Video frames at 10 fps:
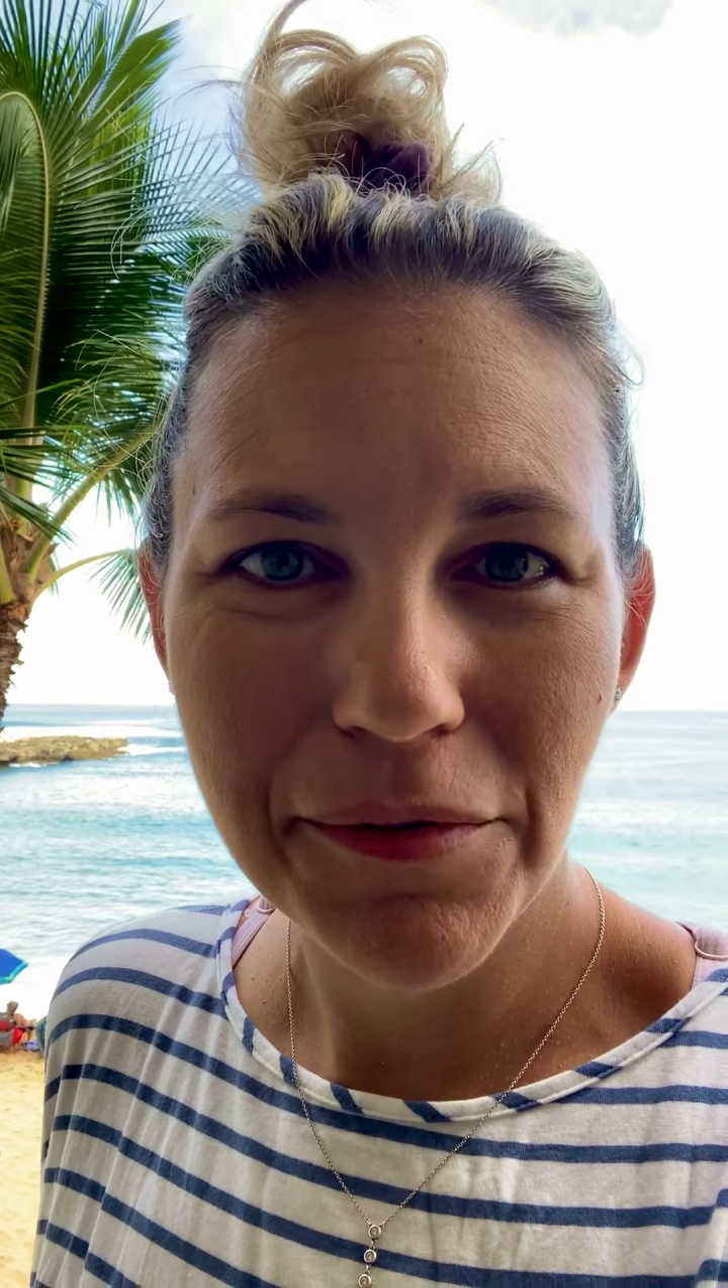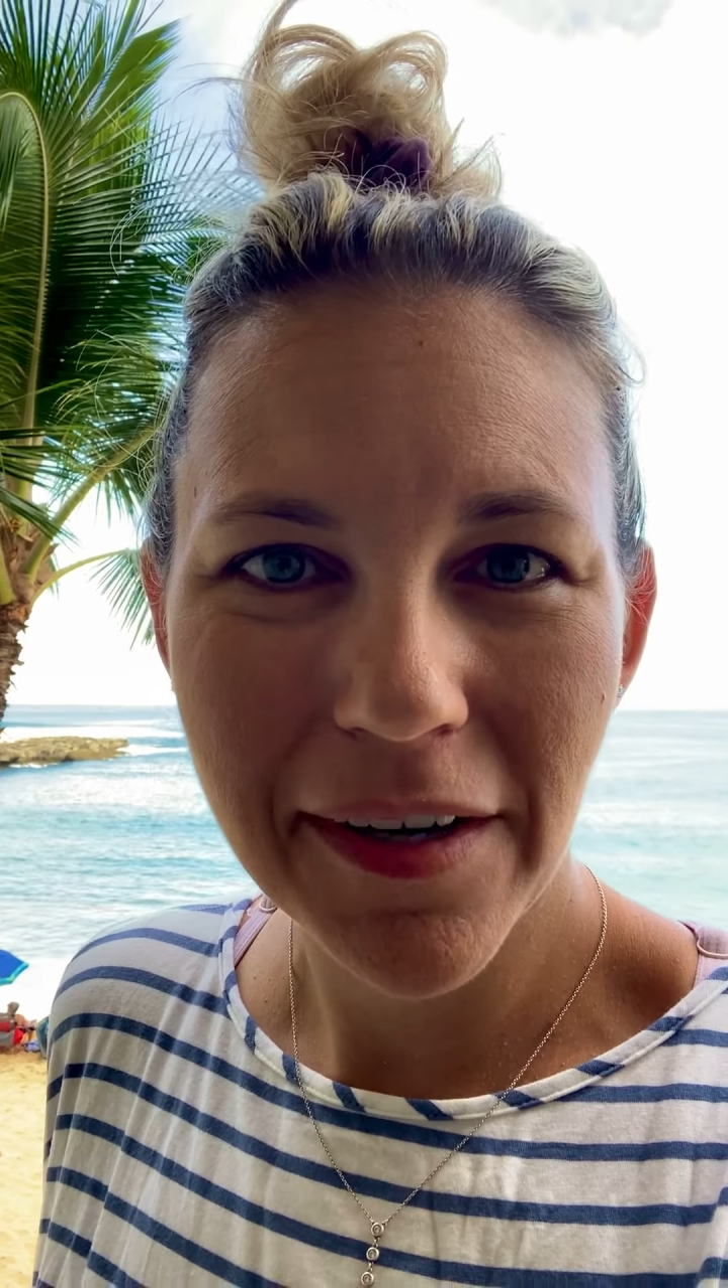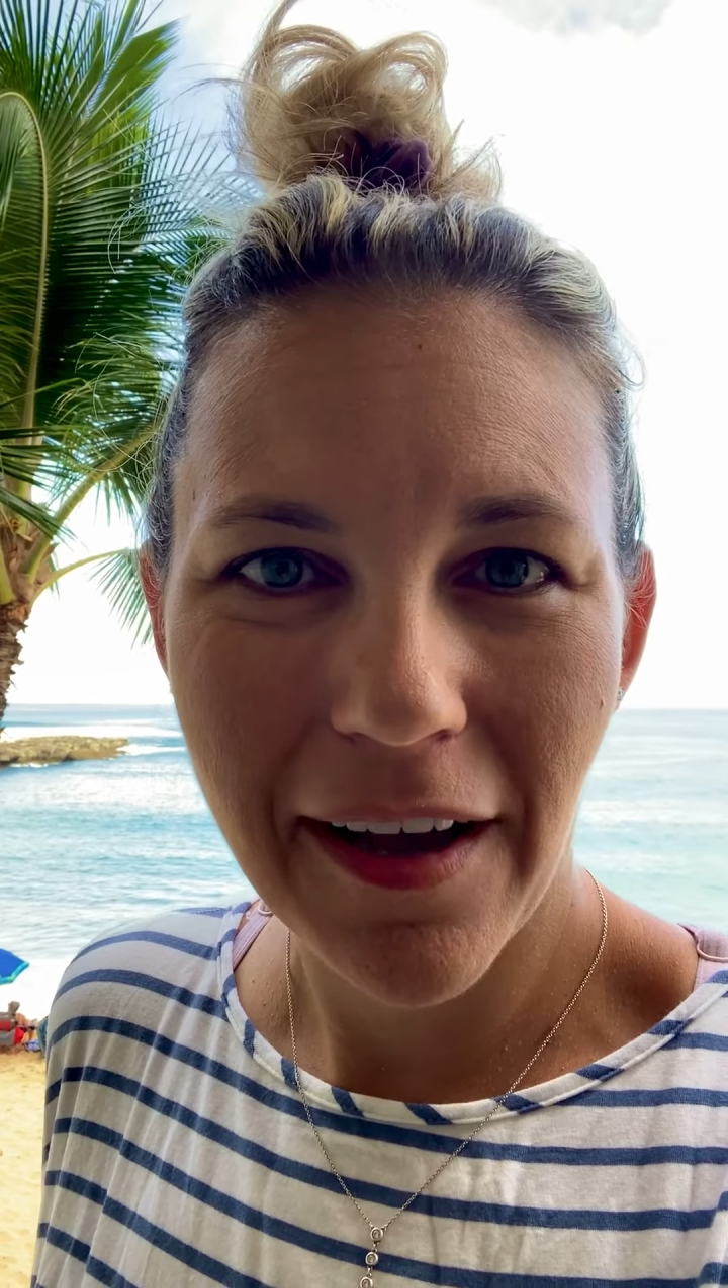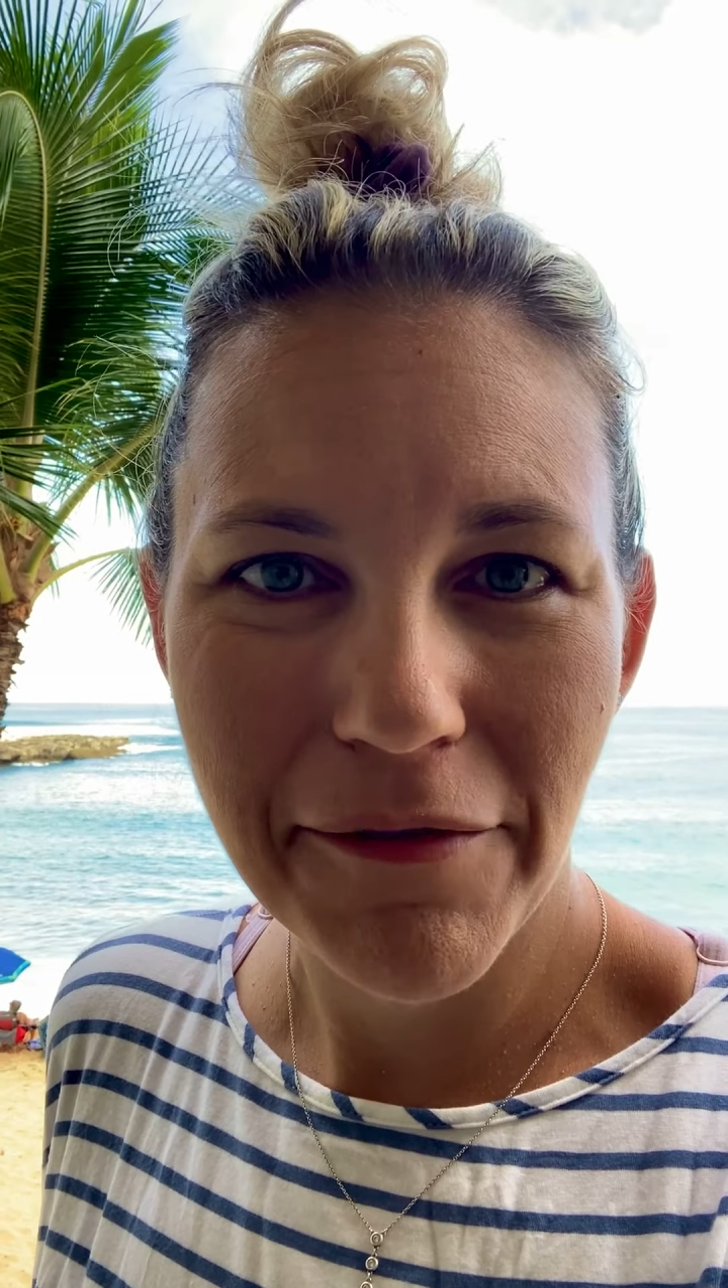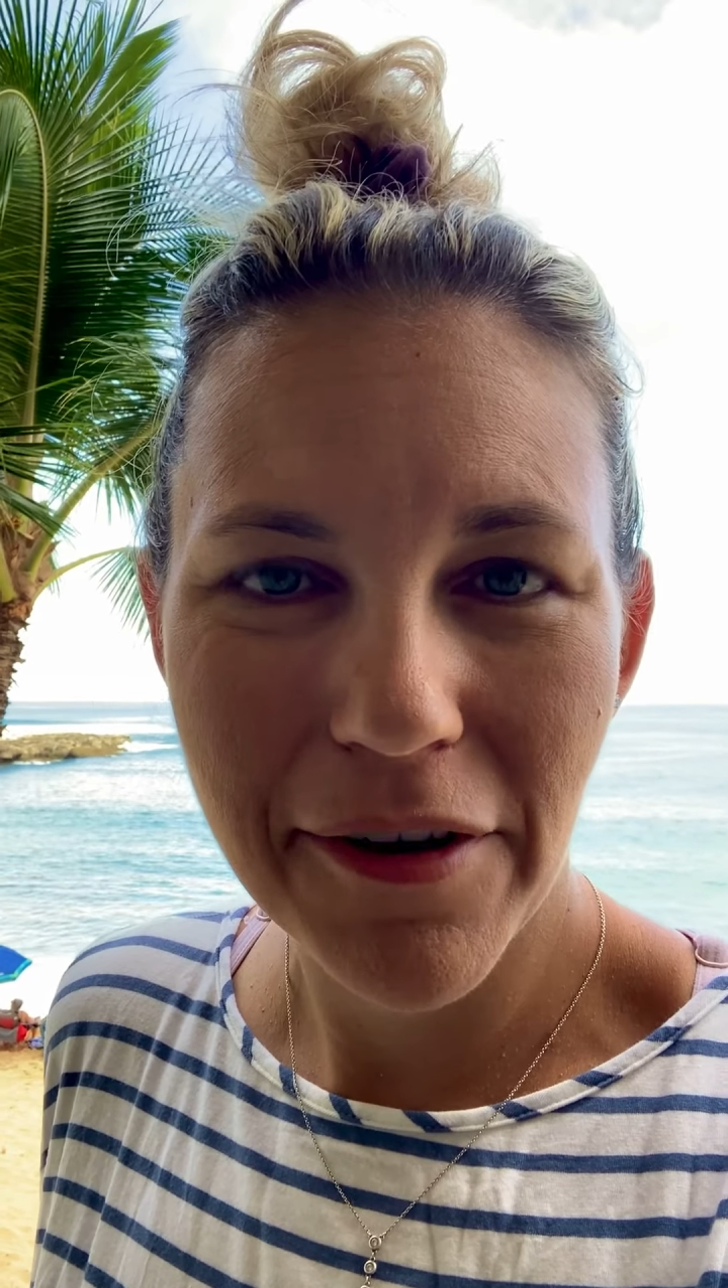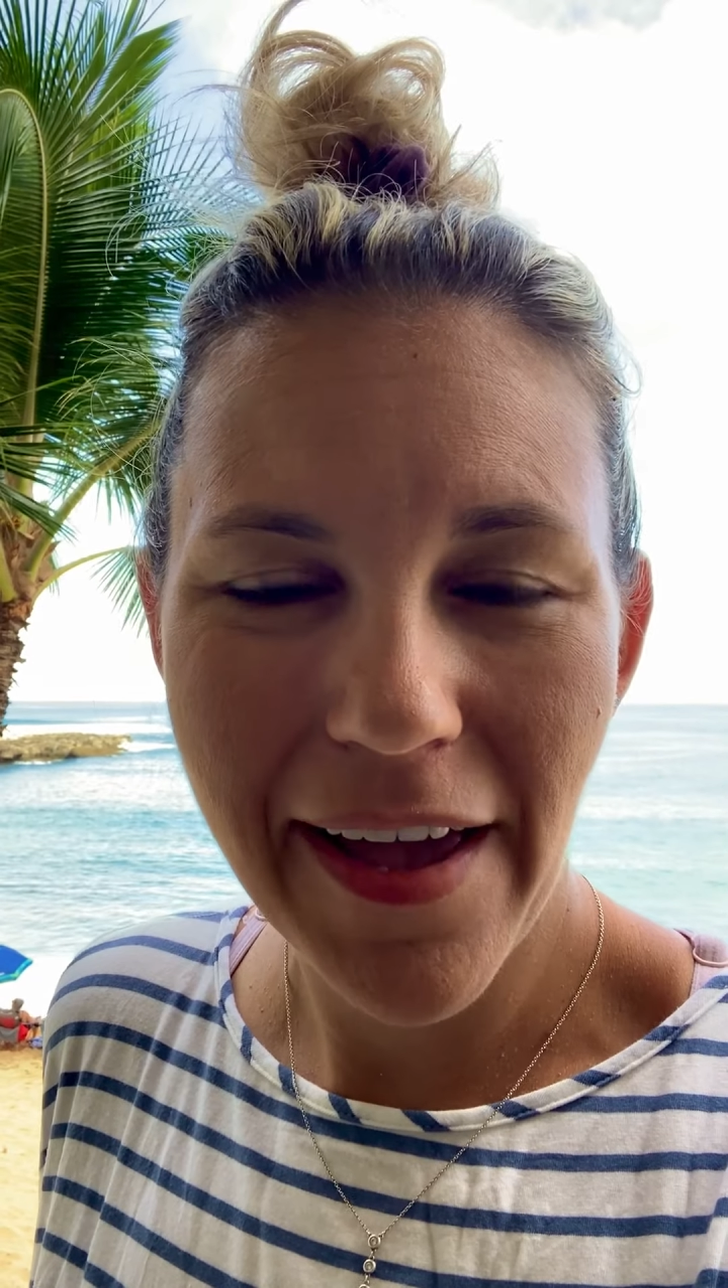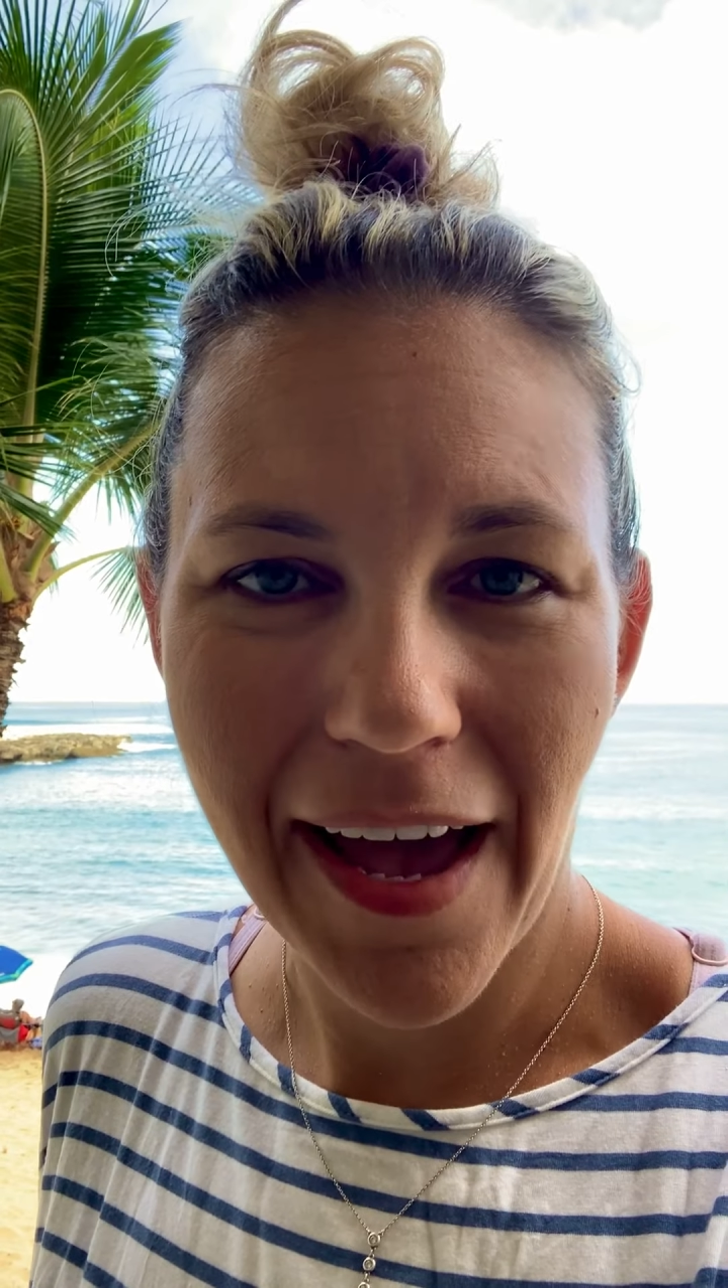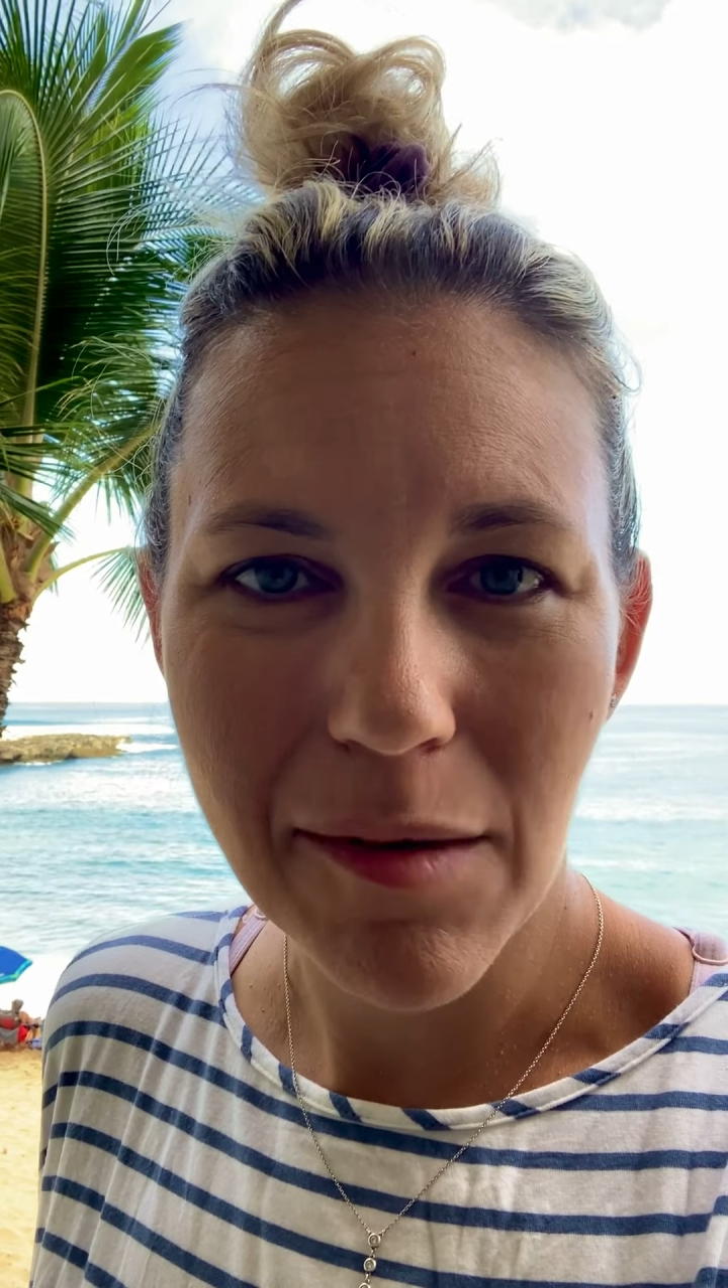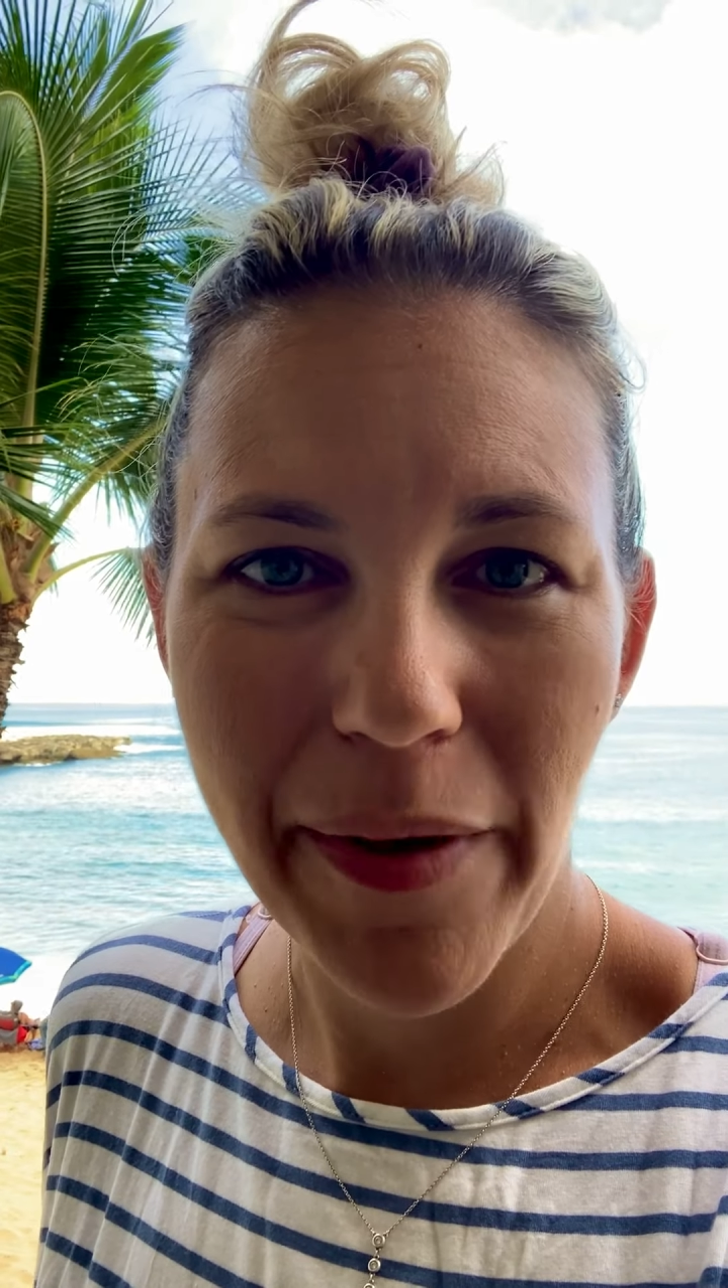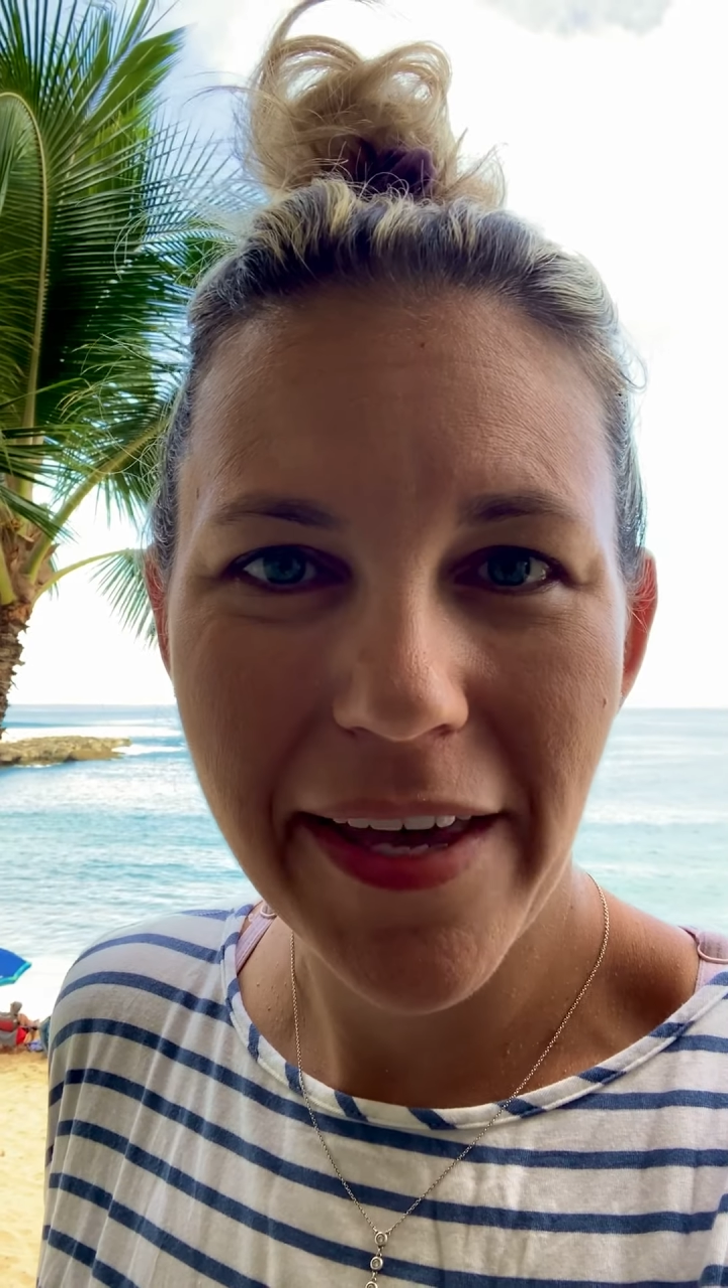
recovery hack.